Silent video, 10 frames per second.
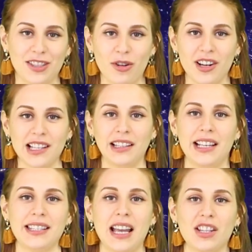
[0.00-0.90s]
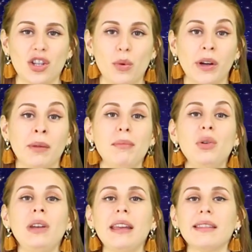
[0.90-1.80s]
Adora's Aaliyah said, so we're
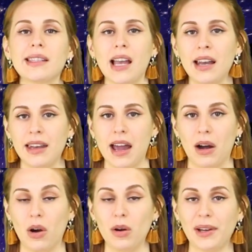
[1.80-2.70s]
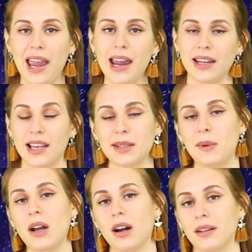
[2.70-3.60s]
mooning the sun now. Okay, yes
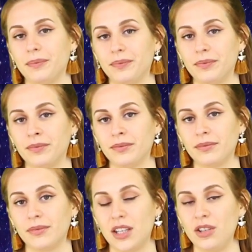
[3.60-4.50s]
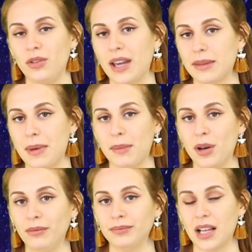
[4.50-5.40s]
we are. Didn't you get the
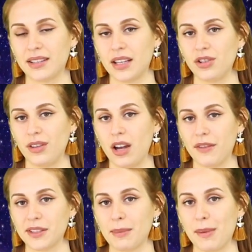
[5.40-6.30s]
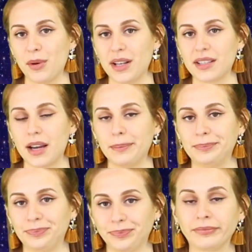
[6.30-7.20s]
memo? I'll send you the office memo next time.
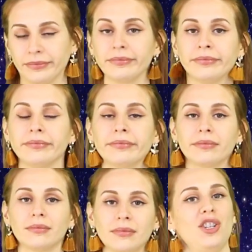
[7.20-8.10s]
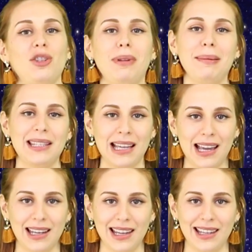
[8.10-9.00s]
Shabibi
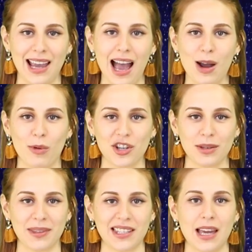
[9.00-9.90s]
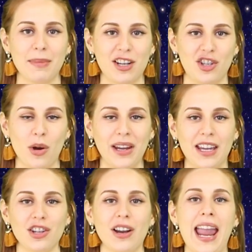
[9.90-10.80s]
said, yeah, worship the sun by showing
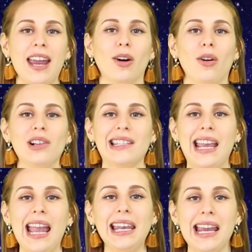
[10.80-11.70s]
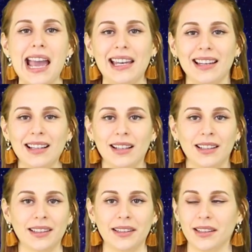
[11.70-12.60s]
it your a-holes. Idiot!
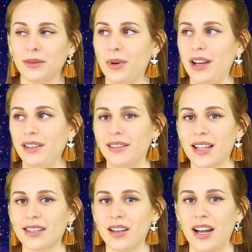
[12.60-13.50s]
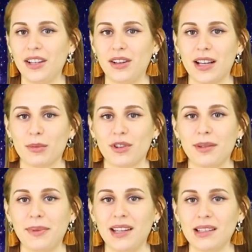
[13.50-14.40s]
What, that's not how you guys
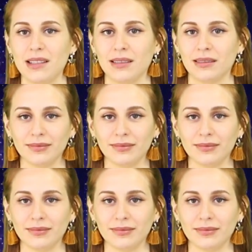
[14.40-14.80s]
worship things?